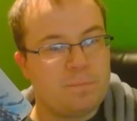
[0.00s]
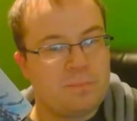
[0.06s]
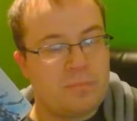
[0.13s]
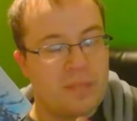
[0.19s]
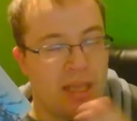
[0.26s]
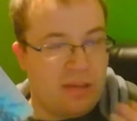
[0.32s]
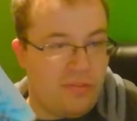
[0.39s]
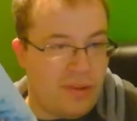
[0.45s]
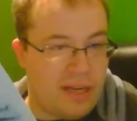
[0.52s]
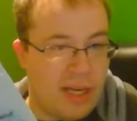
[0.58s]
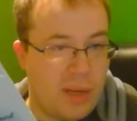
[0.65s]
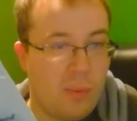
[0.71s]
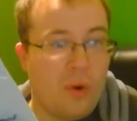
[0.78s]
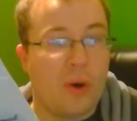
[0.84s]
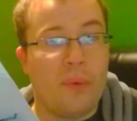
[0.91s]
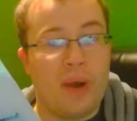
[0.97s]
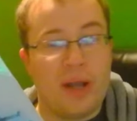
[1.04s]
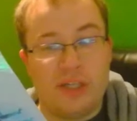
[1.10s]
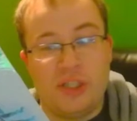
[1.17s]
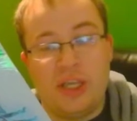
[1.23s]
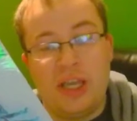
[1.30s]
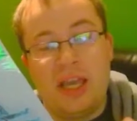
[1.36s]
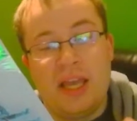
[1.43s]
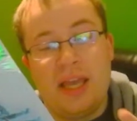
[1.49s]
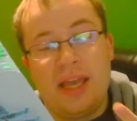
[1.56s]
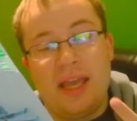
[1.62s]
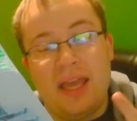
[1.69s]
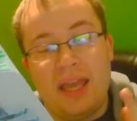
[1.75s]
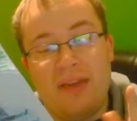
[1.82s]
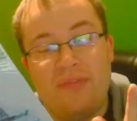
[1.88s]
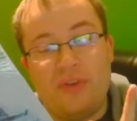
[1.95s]
Infinity War, which,
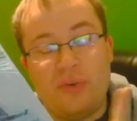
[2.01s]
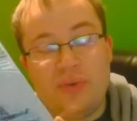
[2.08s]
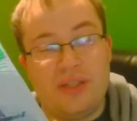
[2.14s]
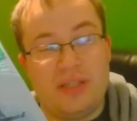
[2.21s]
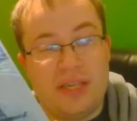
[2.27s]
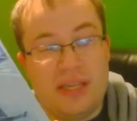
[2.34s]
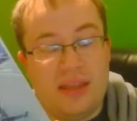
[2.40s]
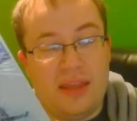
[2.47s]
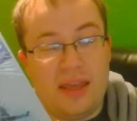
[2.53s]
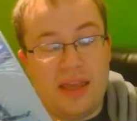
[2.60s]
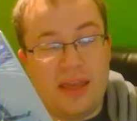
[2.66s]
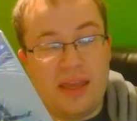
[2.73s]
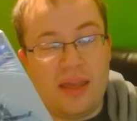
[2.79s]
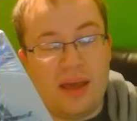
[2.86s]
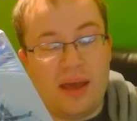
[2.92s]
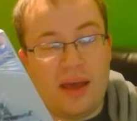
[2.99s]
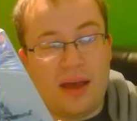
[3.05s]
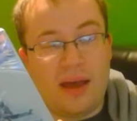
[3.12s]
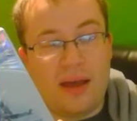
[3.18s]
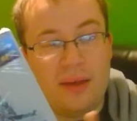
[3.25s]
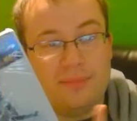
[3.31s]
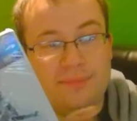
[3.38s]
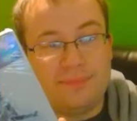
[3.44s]
if you see the